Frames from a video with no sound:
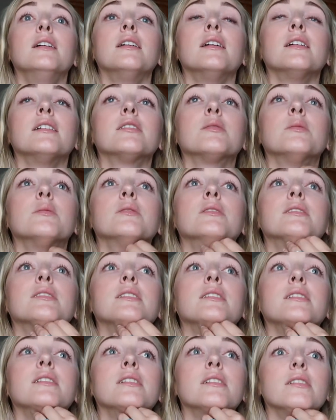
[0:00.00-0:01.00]
I just remember
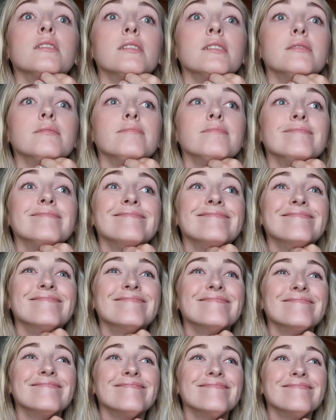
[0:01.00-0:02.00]
sitting there
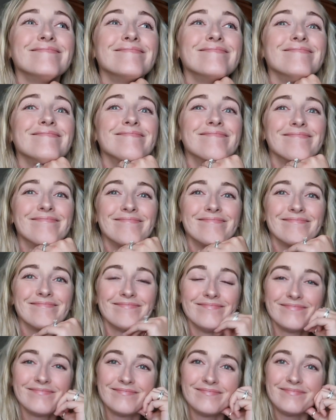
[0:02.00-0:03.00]
going,